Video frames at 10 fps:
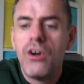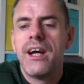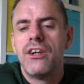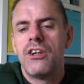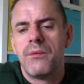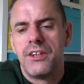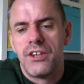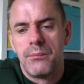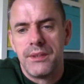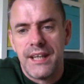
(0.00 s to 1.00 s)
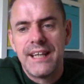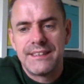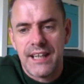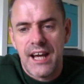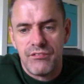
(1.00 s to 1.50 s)
Oh, yeah, another one you're talking about.
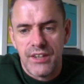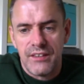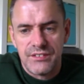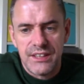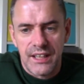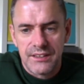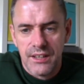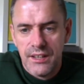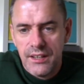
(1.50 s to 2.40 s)
Yes, I have. Yeah, I've seen that.